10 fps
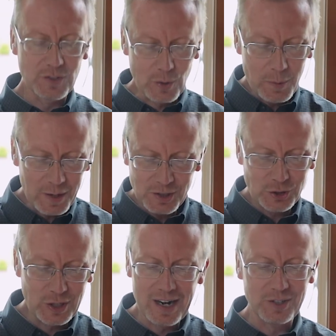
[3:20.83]
And so I want to
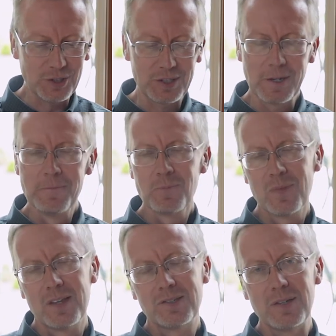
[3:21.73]
share just
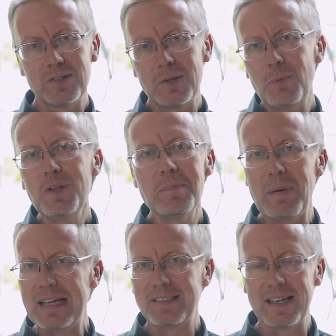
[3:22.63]
some really
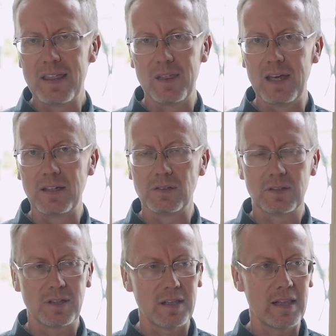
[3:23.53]
basic
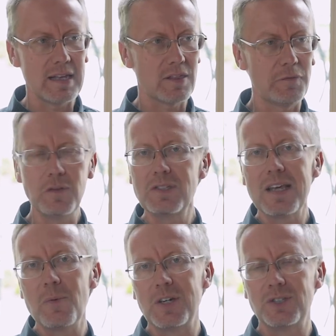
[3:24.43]
things. Like, the first
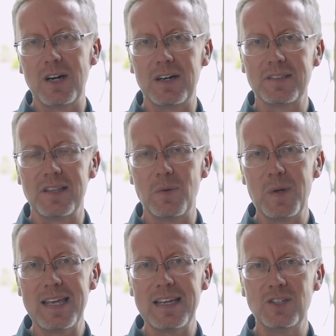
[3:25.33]
thing I want to share is that
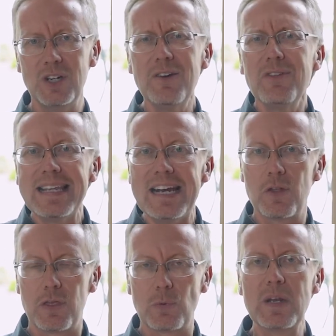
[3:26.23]
we can generally hear
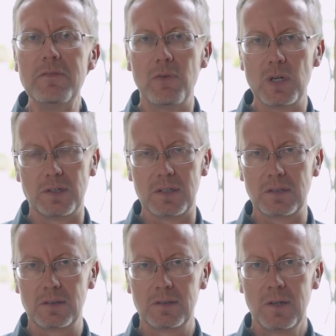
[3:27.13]
3
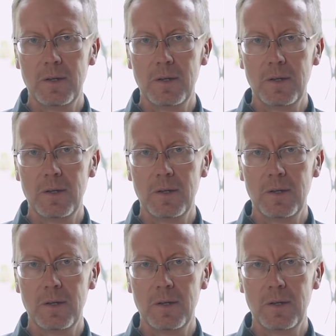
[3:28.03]
voices.